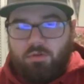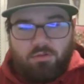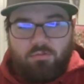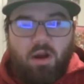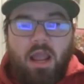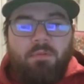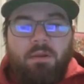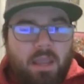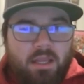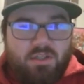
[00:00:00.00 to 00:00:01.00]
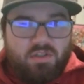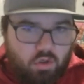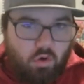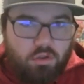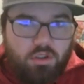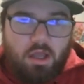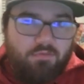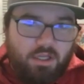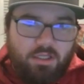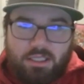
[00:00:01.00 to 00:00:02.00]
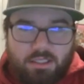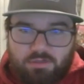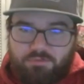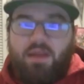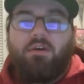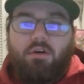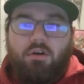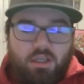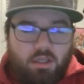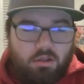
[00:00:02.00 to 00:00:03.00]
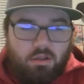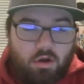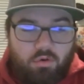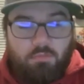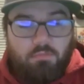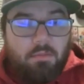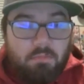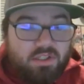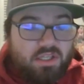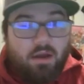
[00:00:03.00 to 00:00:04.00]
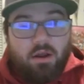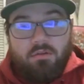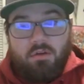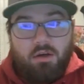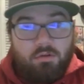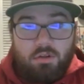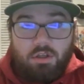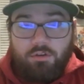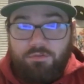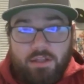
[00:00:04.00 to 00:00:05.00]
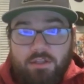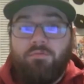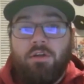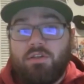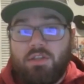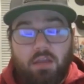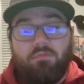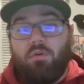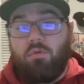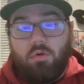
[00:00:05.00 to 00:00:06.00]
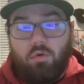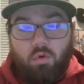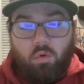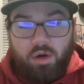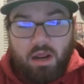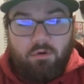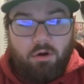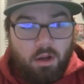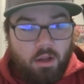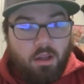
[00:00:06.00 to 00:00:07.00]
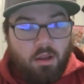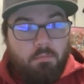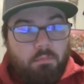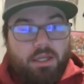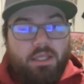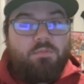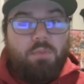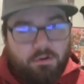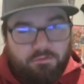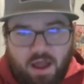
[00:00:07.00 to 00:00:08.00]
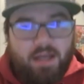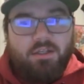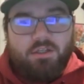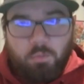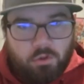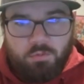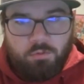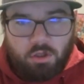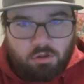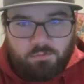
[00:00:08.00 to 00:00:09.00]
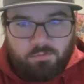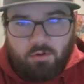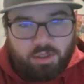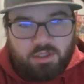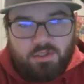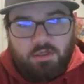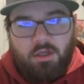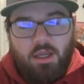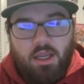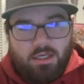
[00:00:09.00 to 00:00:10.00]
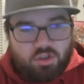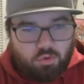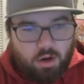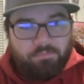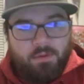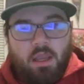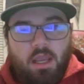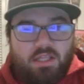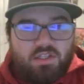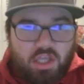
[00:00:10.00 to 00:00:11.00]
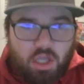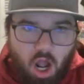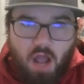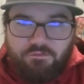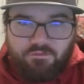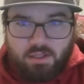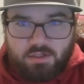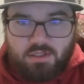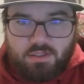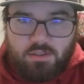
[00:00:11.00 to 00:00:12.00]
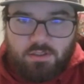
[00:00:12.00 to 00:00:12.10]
Ryan McMahon is a Gold Glove elite defender. He might miss out on the defensive run saved or whatever, but he's been a finalist multiple years for a reason, and he's great. It's the offense.